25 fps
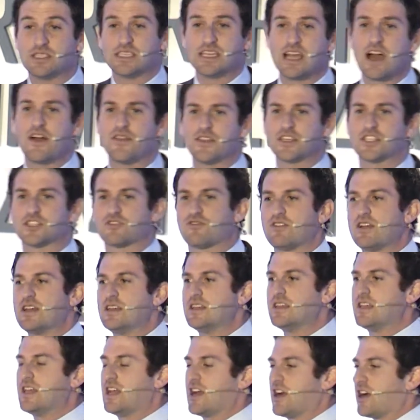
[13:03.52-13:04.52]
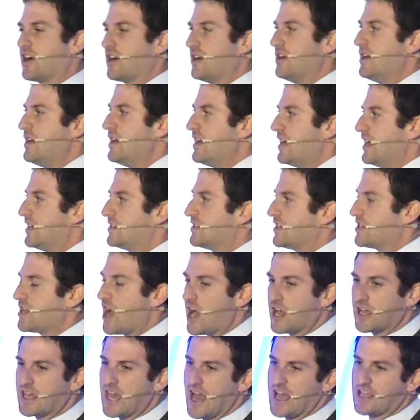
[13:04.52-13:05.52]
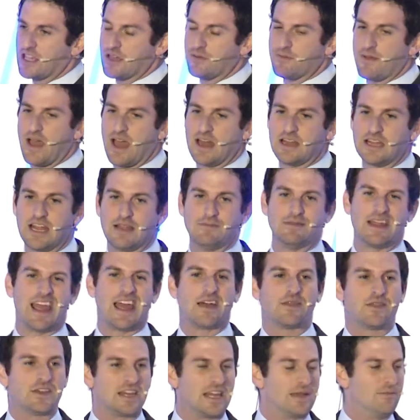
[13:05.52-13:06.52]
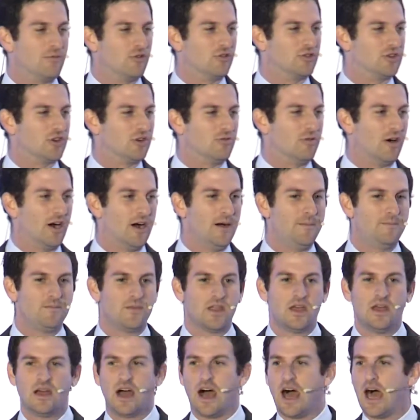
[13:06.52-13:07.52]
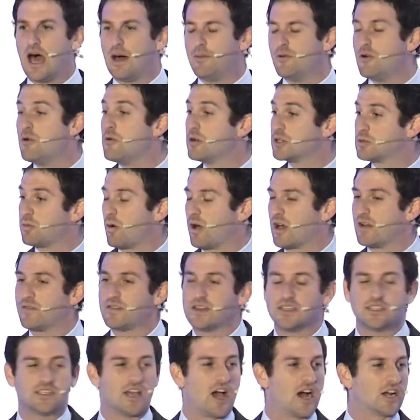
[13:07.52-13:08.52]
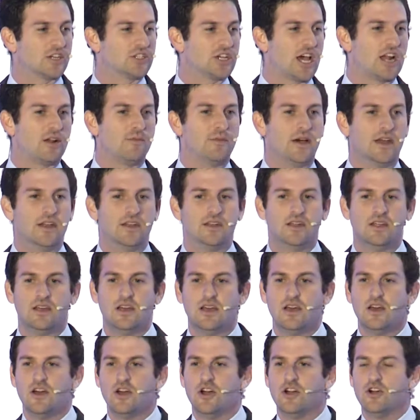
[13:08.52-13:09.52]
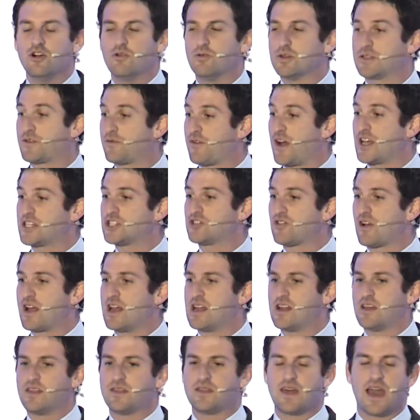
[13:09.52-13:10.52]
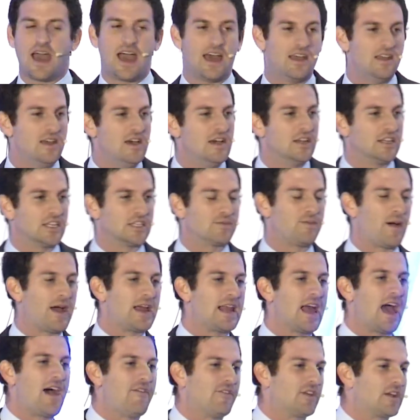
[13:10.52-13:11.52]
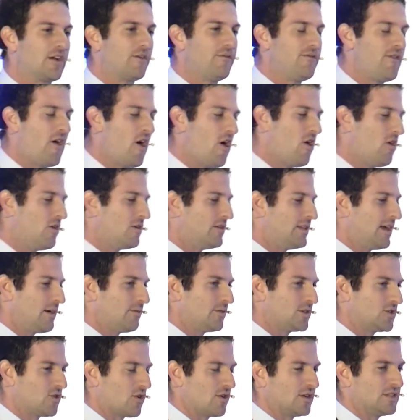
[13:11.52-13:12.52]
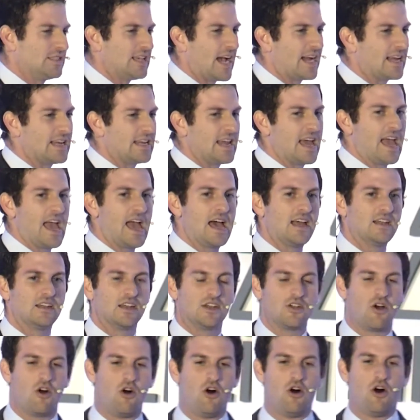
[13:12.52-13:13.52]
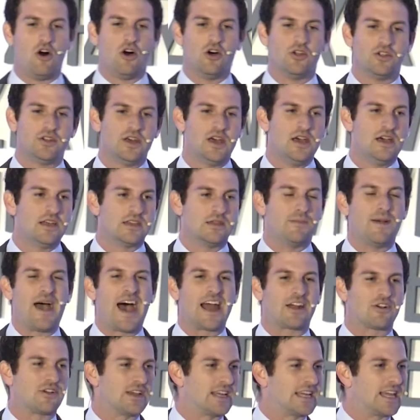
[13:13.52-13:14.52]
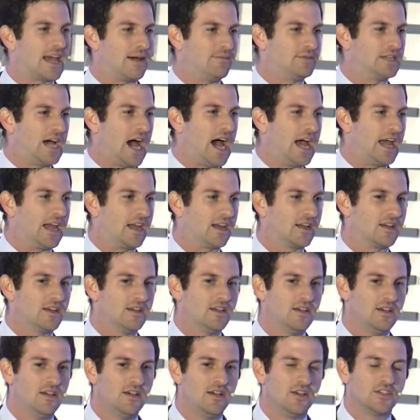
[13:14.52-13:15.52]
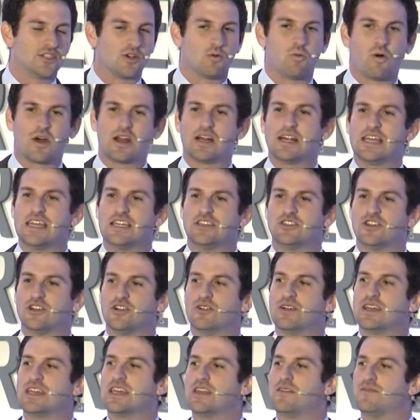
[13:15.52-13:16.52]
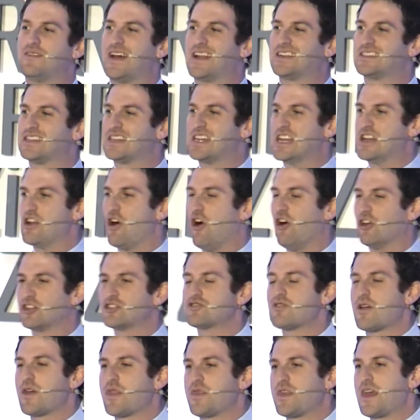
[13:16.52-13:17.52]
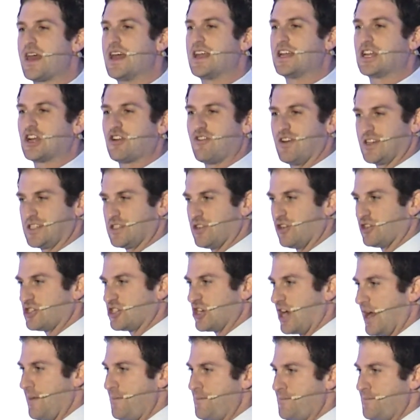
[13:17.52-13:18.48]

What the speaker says: on the screen here is a young Kenyan man named Anthony Mutua, who is one of these young gentlemen, who was frustrated that despite having a phone that was sort of secondhand and old, the battery kept dying. So what did he do? He invented an ultra-thin crystal chip